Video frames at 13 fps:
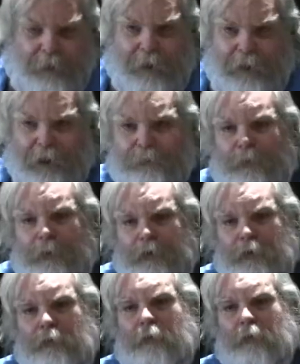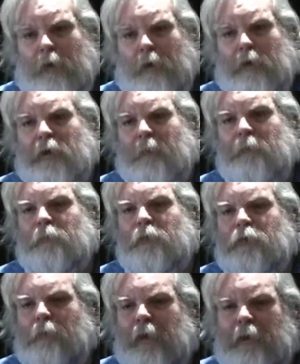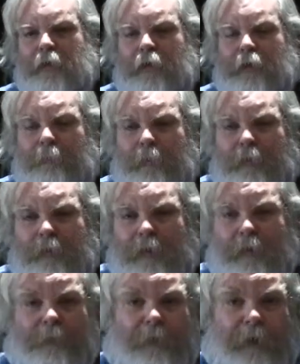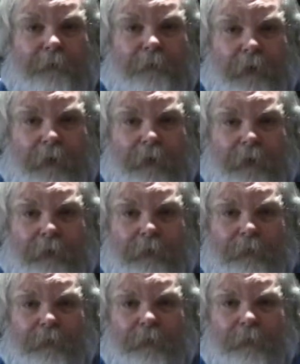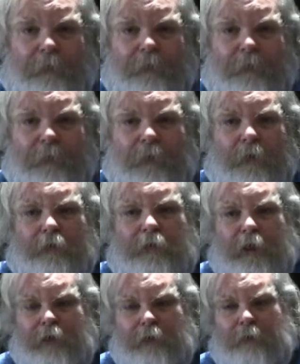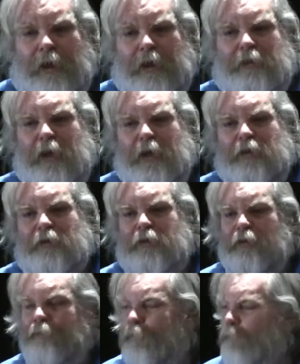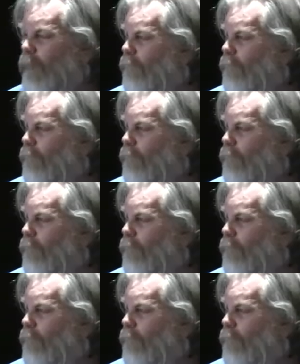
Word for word: And that's where you all come in when you go back to your community, demand funding. Say to your AIDS agencies, if you